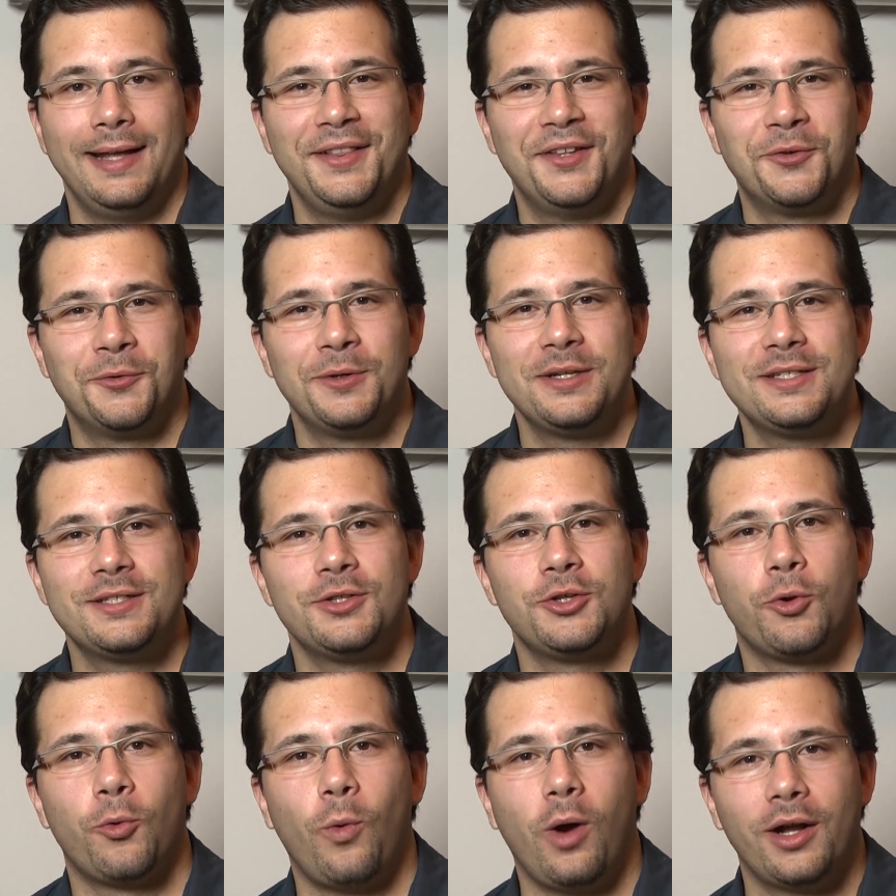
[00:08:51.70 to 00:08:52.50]
and the
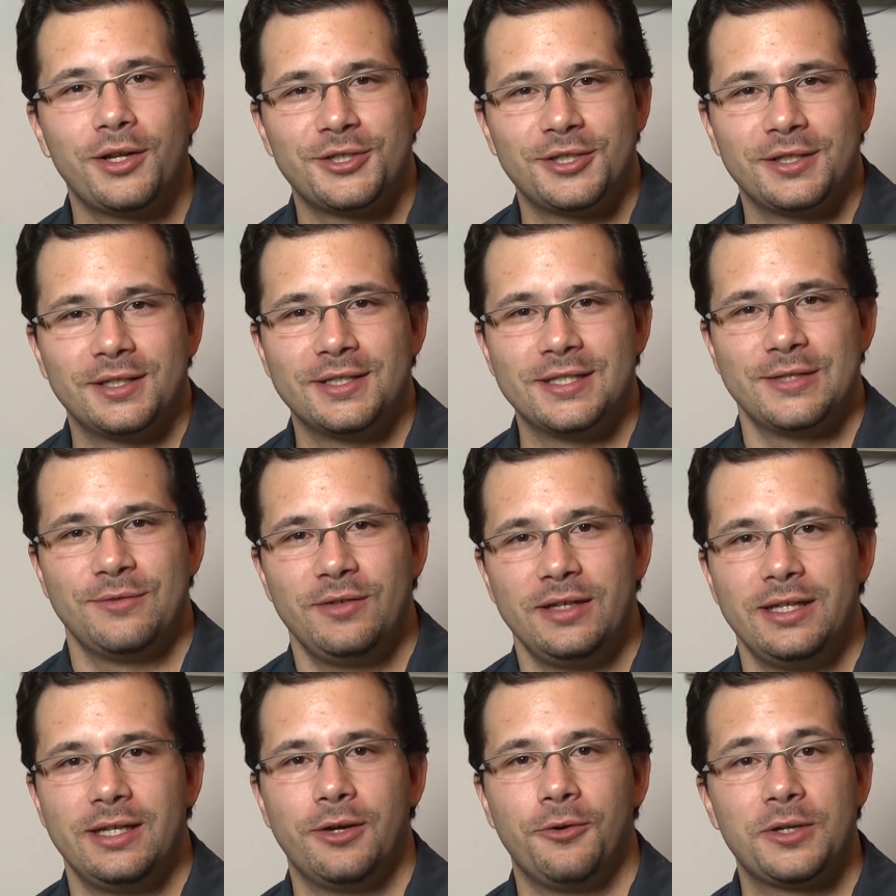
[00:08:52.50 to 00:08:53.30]
reason you're watching this
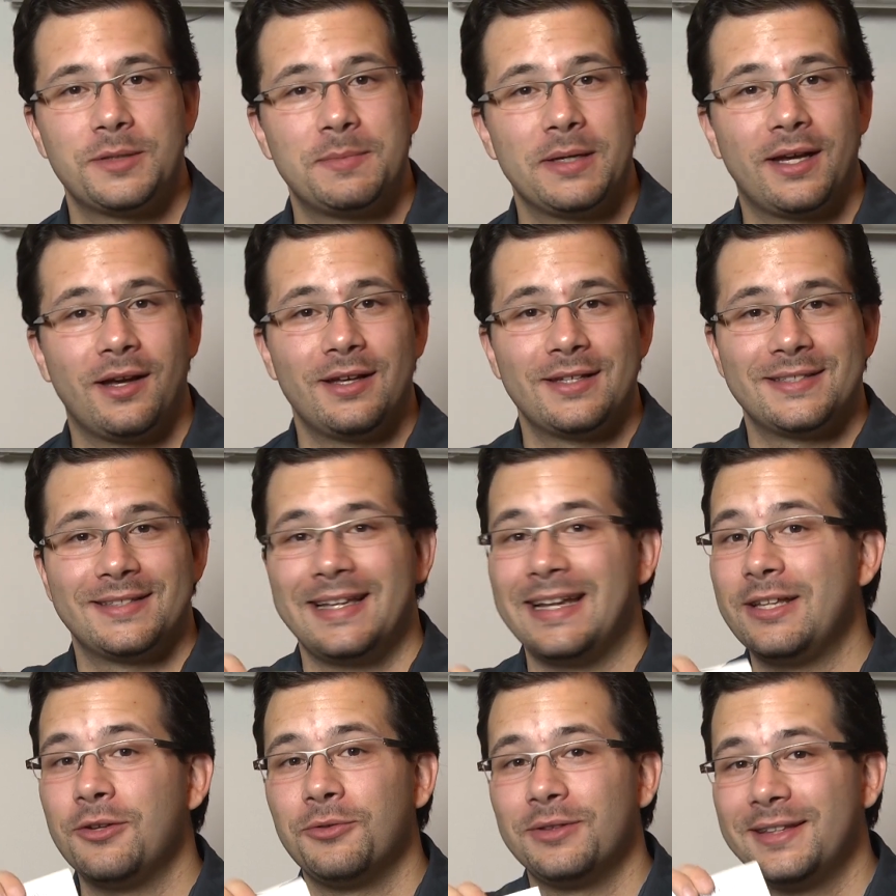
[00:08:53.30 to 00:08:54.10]
video is because
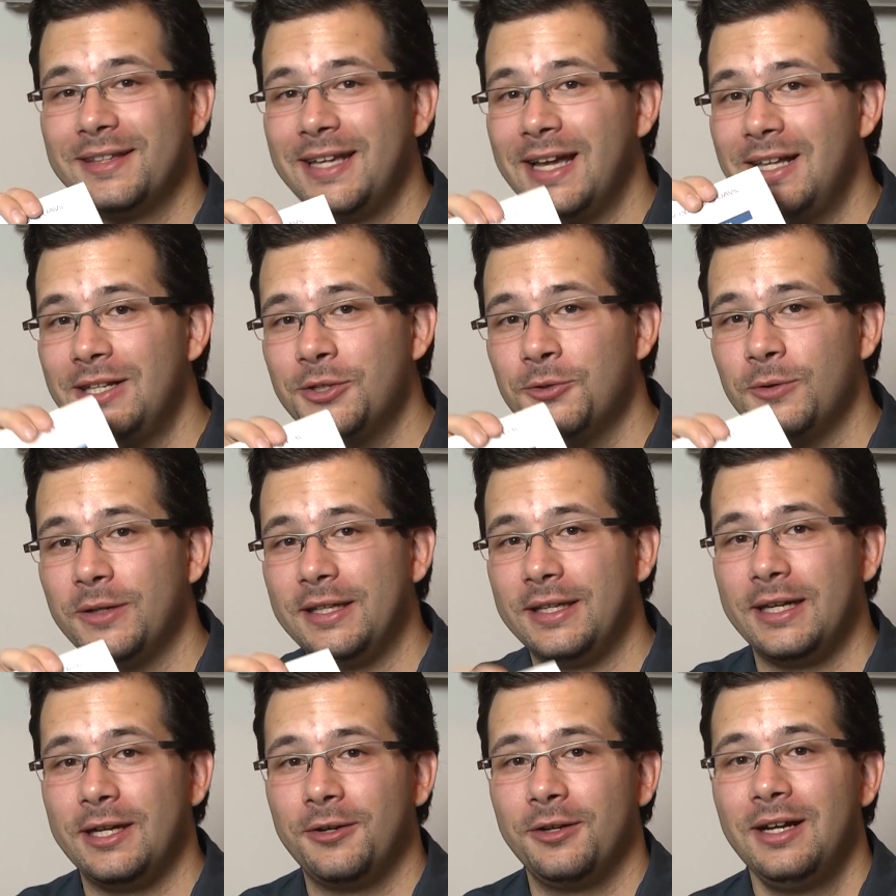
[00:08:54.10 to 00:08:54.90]
they don't tell you
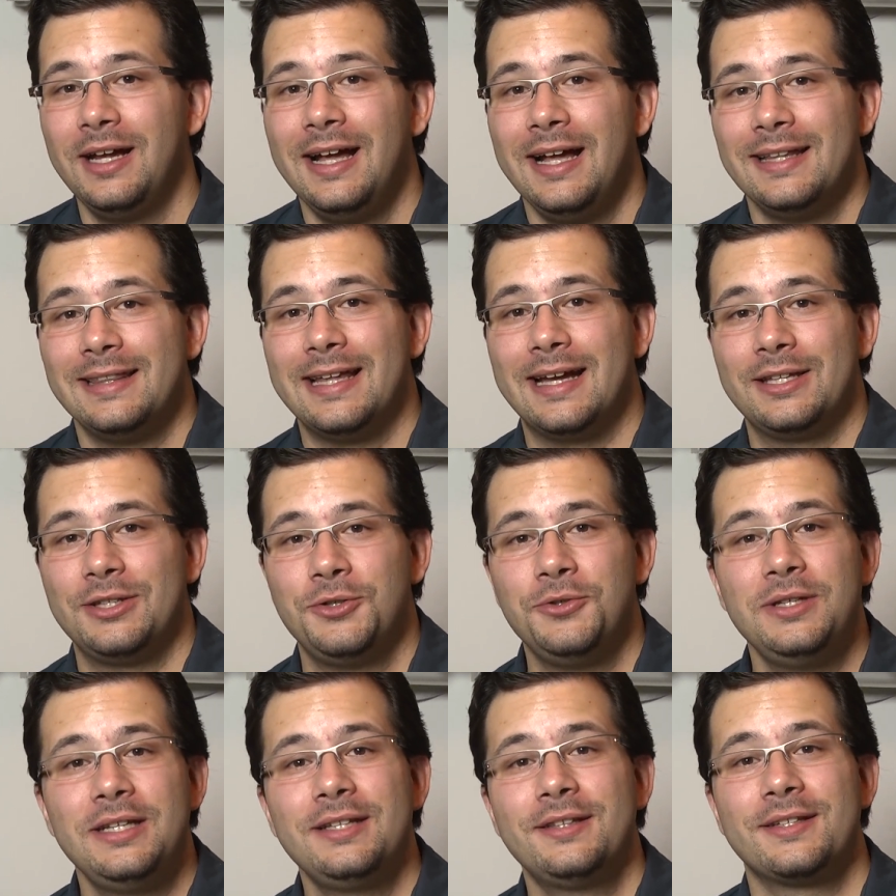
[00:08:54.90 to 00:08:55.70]
in here that
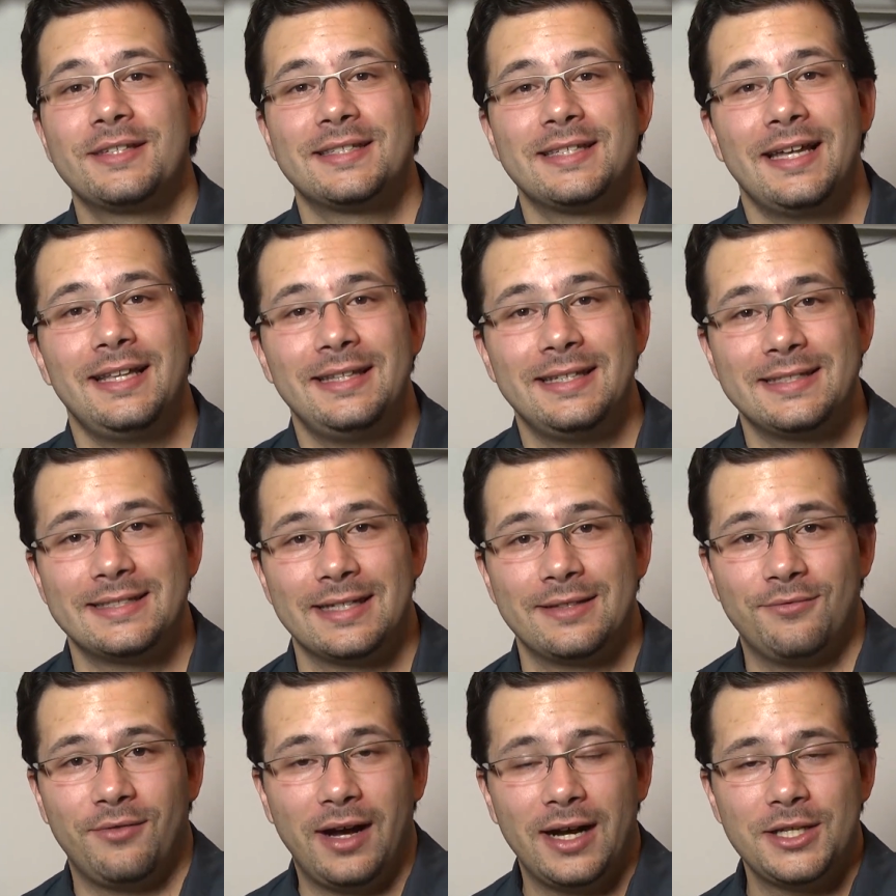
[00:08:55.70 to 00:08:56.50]
you need to send this
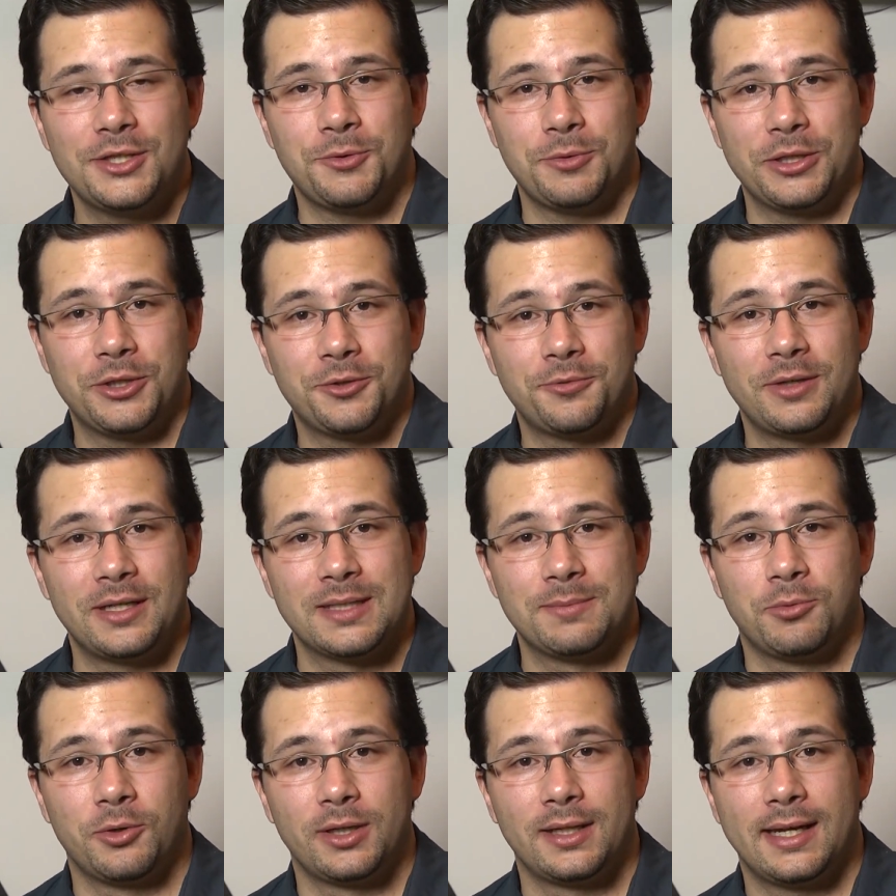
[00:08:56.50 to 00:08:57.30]
advisory to
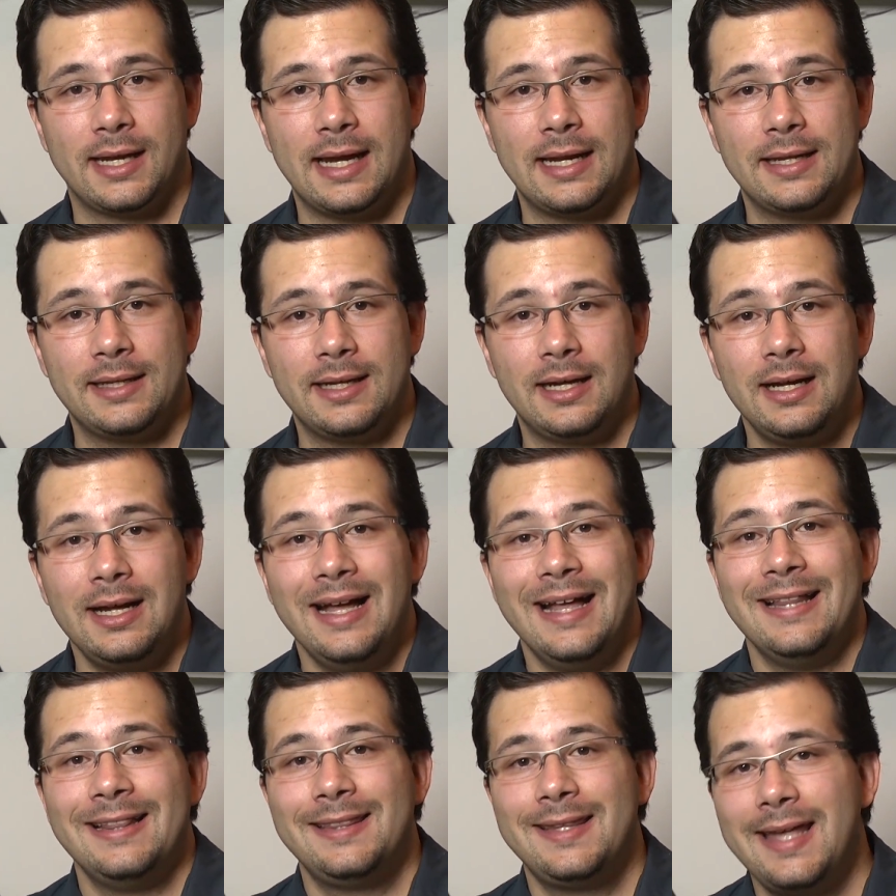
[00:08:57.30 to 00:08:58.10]
Transport Canada
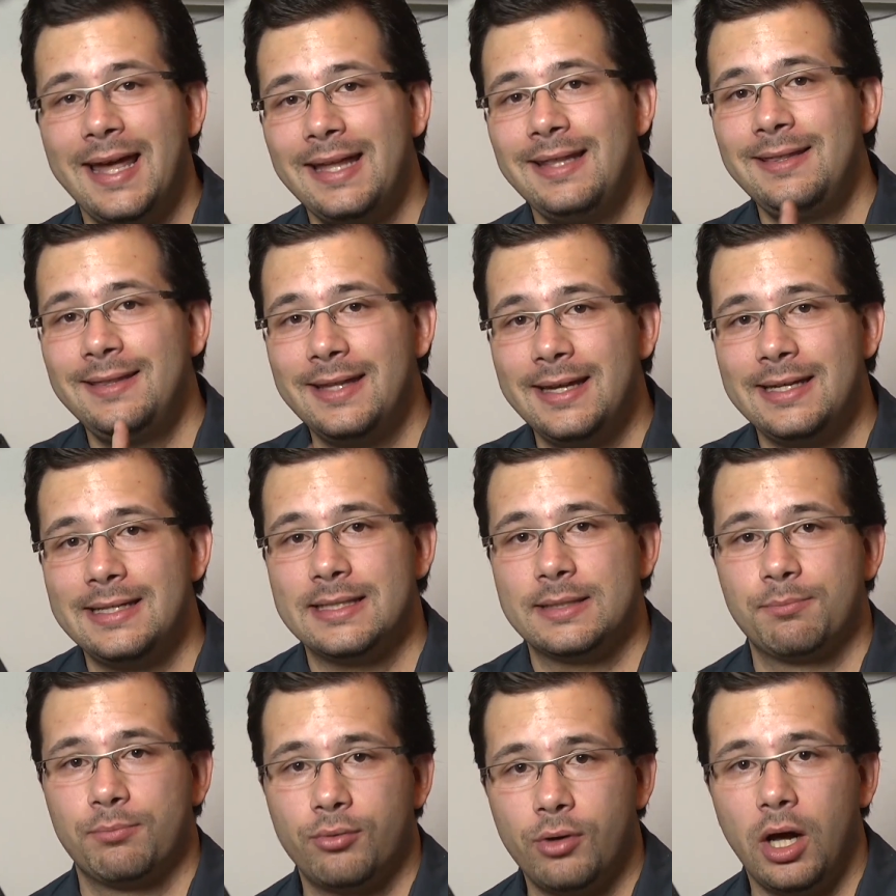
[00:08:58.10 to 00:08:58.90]
10
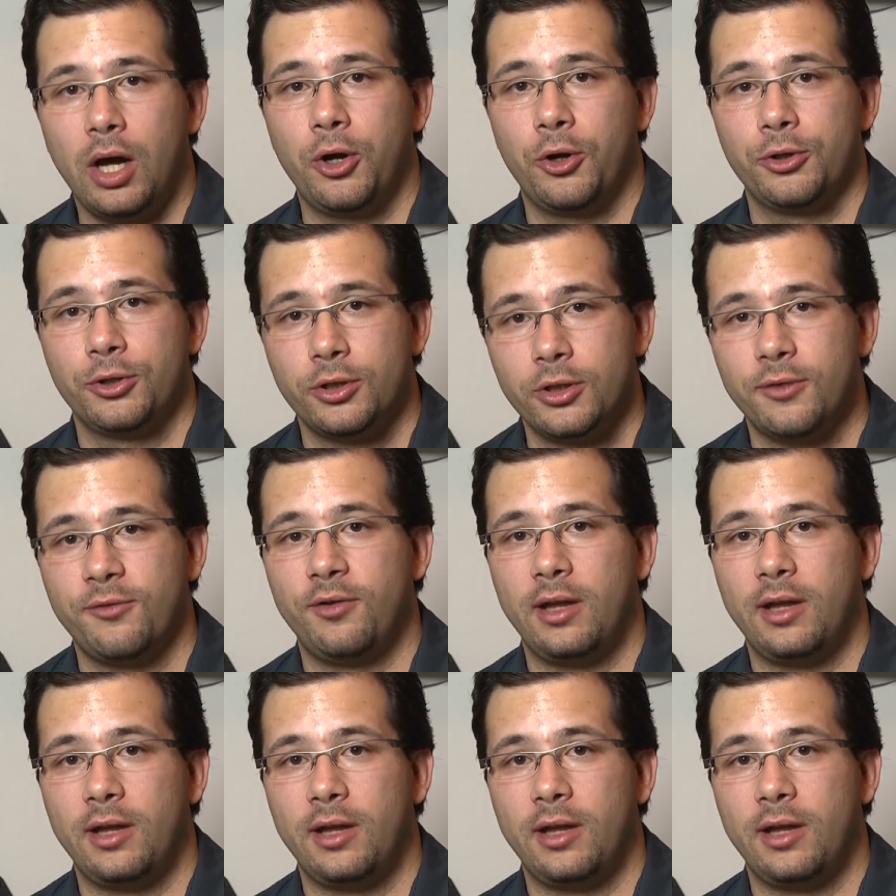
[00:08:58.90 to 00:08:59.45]
days prior to the